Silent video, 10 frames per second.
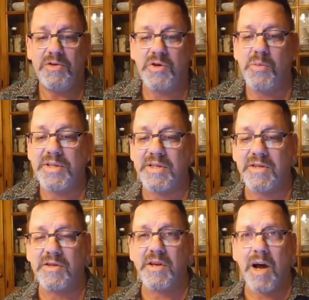So what's
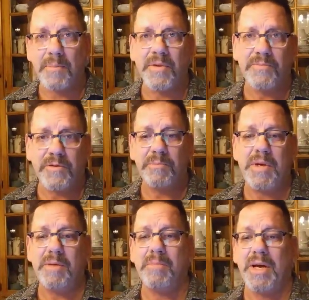to stop them from
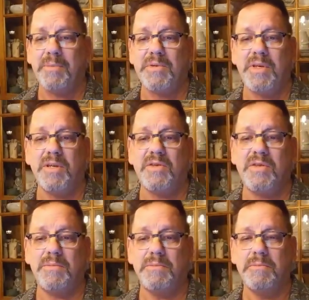being
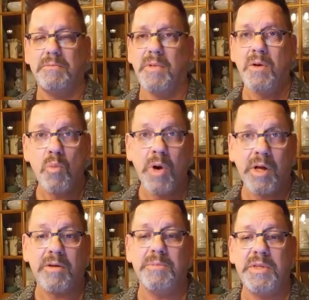baptized? and
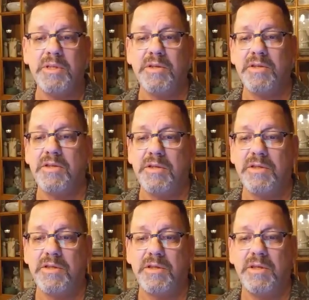welcomed into the
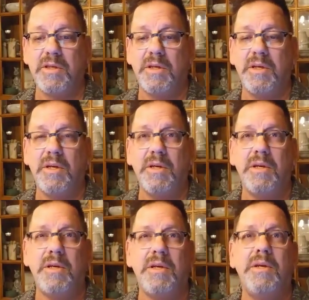church.
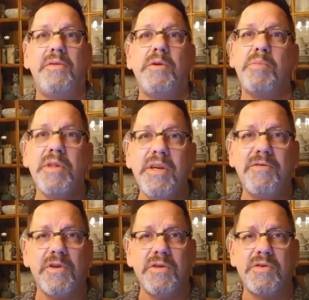They're
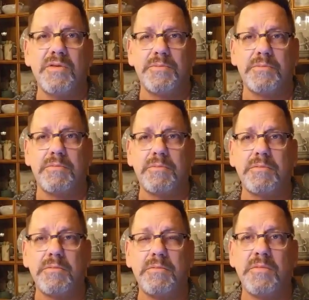believers,
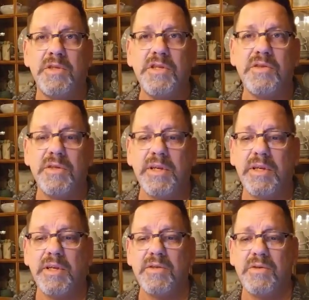just like
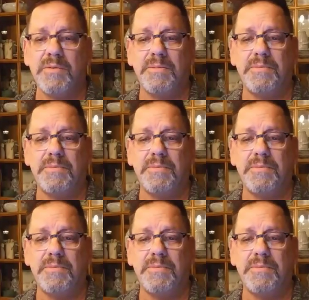us.